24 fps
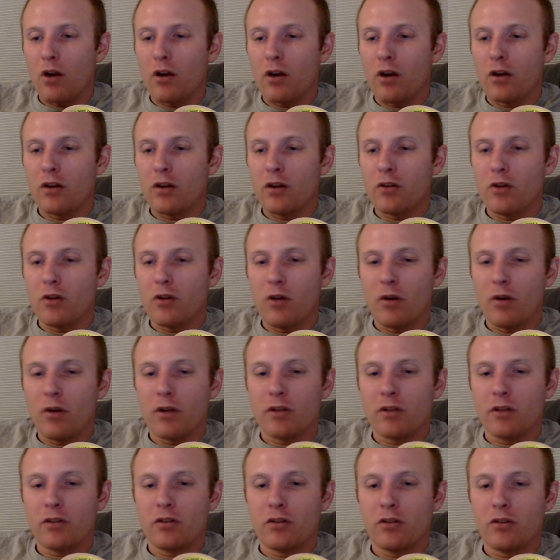what are
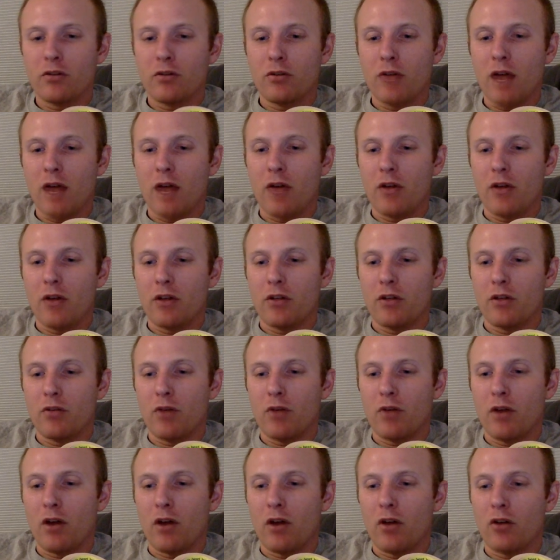you going to do
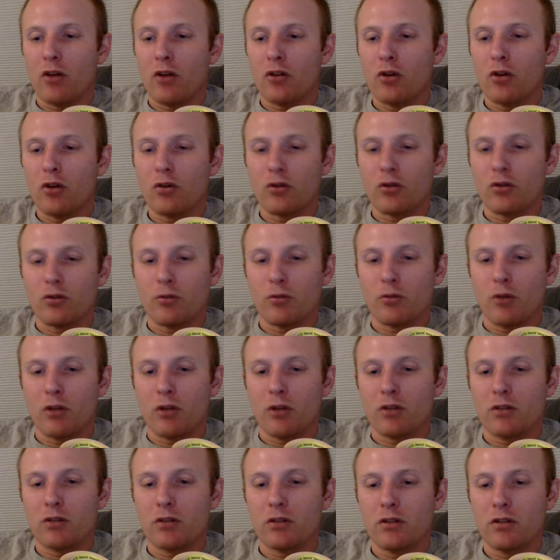now that you've read all the
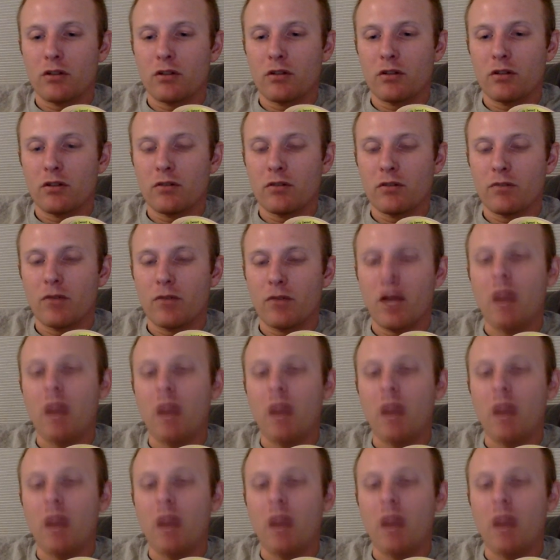children's books?